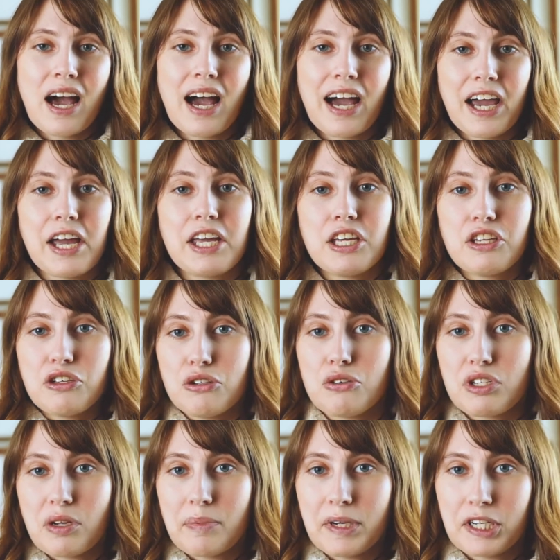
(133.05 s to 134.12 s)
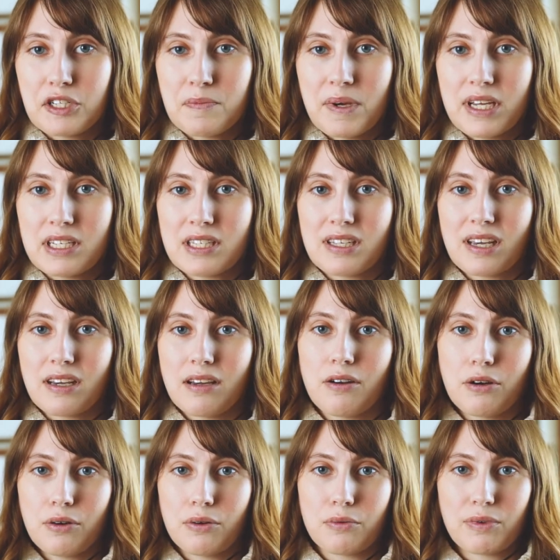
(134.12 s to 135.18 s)
I used a PureSpace
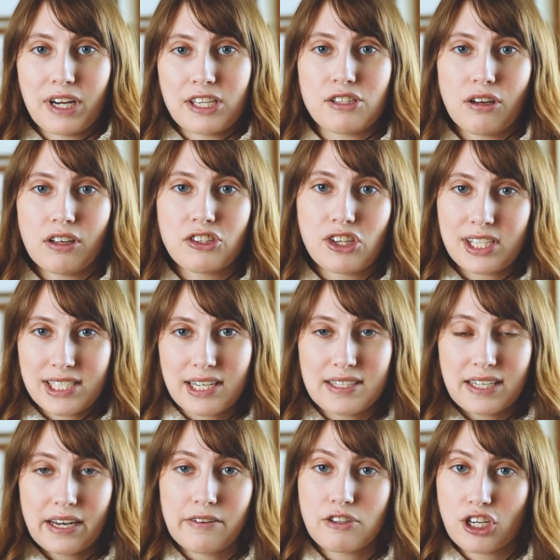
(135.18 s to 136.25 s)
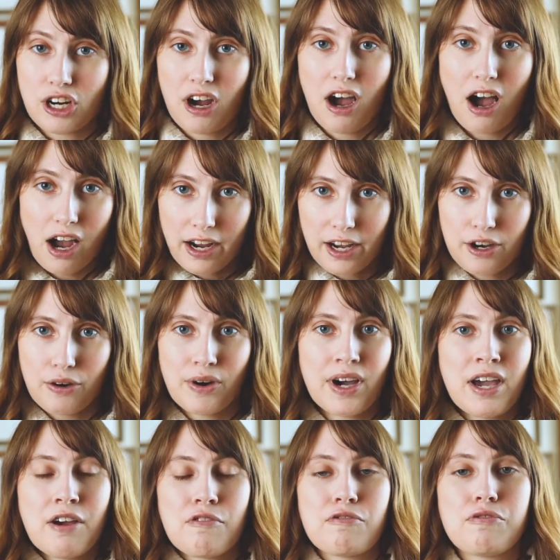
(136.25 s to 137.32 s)
rental just outside of Chicago
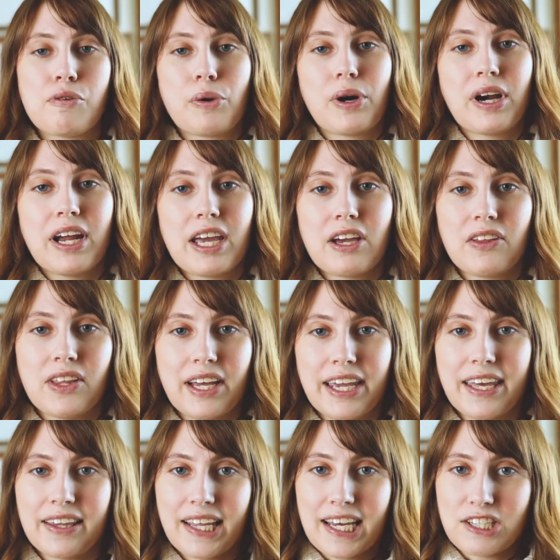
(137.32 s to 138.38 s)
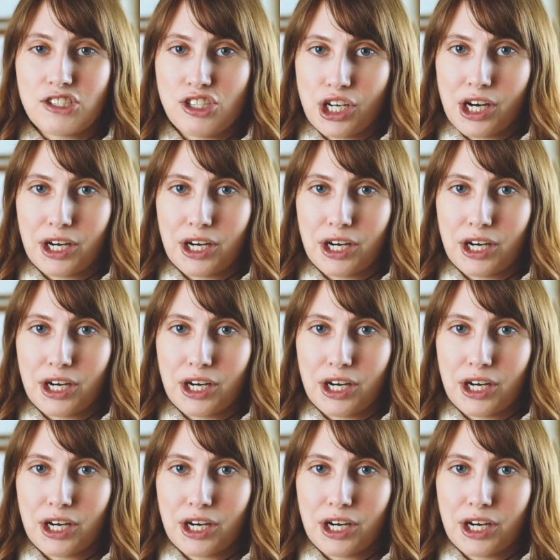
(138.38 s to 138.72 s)
for a client last